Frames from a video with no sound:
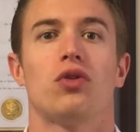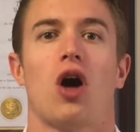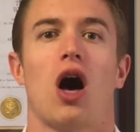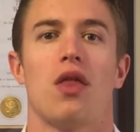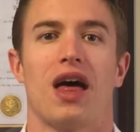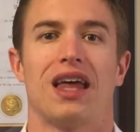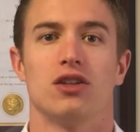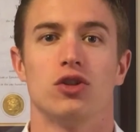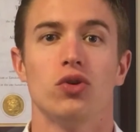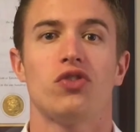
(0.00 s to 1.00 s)
thought
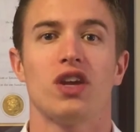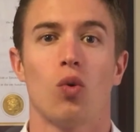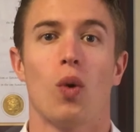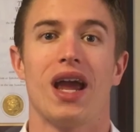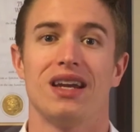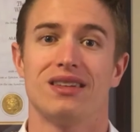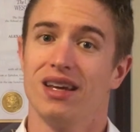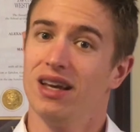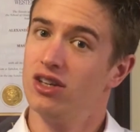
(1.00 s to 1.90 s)
that losing weight